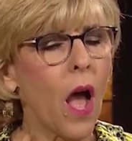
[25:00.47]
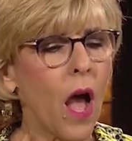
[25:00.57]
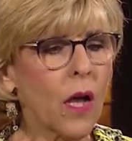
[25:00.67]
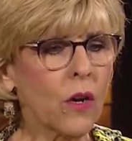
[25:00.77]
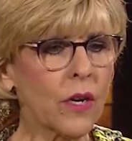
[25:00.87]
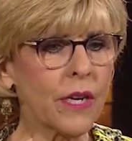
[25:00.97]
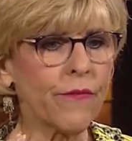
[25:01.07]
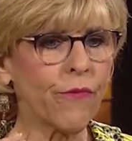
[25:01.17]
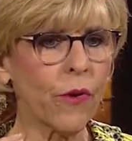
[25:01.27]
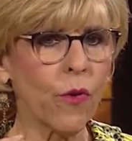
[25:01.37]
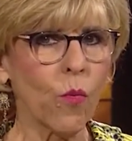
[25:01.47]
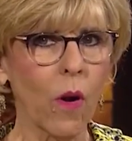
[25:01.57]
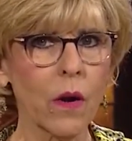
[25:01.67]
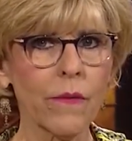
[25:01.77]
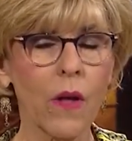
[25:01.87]
hungry for the
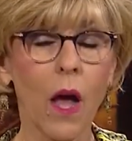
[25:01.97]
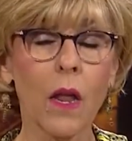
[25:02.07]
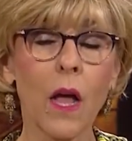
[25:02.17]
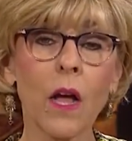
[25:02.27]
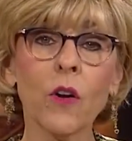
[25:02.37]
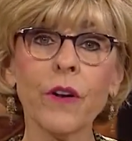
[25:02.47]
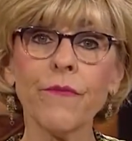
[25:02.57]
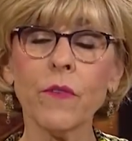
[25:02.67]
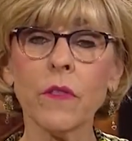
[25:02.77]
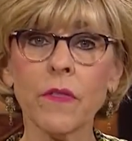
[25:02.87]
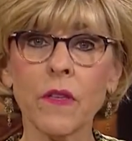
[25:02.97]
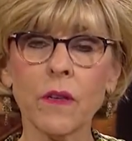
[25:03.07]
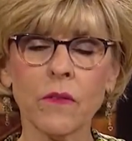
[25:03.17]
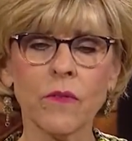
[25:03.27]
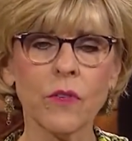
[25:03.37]
Word of God, hungry for the
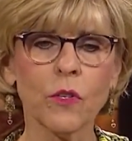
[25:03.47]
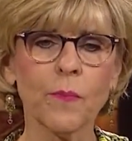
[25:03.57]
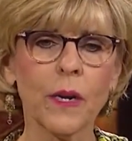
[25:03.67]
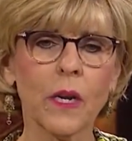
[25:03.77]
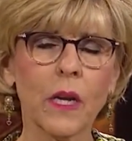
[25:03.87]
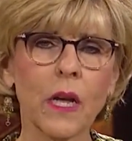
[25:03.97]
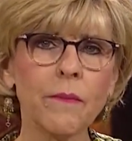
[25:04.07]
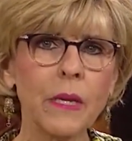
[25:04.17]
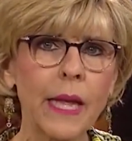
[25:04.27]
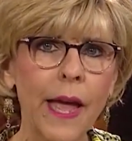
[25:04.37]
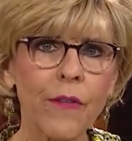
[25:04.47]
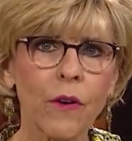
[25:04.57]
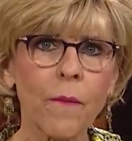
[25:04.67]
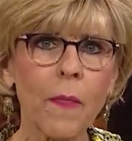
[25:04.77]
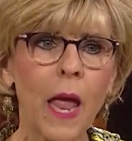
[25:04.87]
things of the Spirit, come
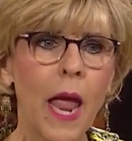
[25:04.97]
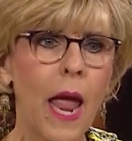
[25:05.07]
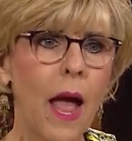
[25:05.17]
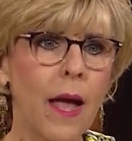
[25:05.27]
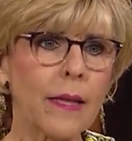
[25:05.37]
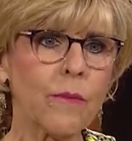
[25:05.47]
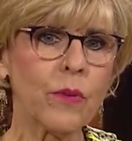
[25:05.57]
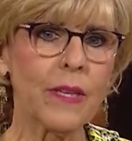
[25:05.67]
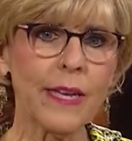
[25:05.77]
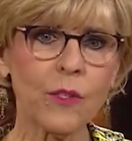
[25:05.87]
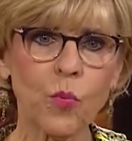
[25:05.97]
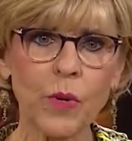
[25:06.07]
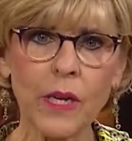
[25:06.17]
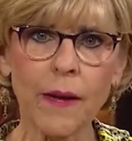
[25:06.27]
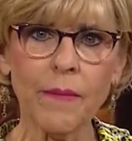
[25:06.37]
together. Yes,
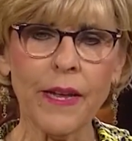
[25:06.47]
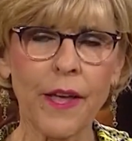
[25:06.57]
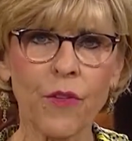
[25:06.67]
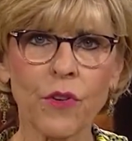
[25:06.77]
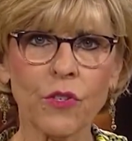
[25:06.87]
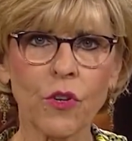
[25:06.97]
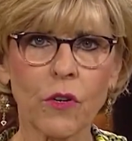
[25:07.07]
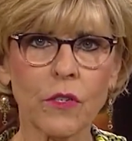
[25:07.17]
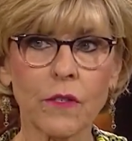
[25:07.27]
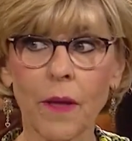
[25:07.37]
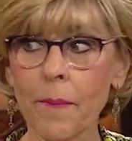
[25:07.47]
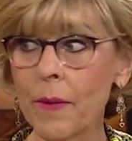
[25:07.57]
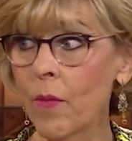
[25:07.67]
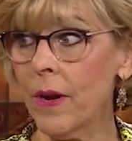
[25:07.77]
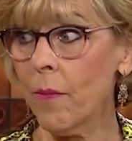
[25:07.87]
we come together in churches. I
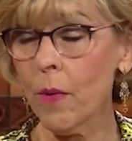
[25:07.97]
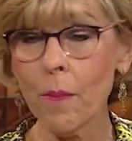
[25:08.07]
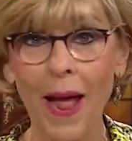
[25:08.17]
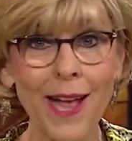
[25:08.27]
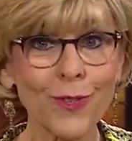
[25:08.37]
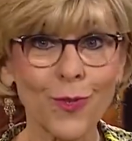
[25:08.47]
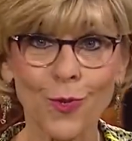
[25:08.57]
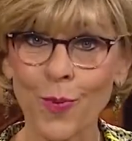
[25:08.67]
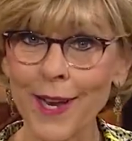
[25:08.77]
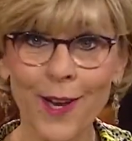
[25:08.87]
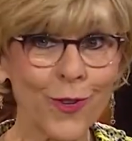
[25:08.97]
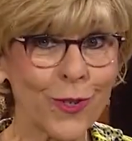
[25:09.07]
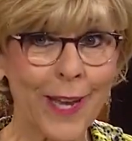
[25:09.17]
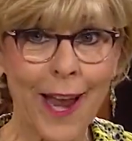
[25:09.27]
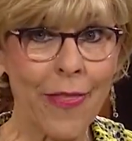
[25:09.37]
mean, we're pastors. We
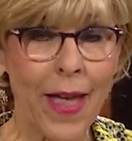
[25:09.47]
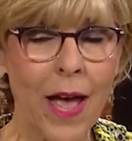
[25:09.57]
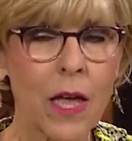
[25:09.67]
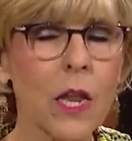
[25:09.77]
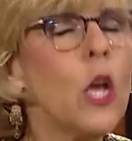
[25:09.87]
understand that.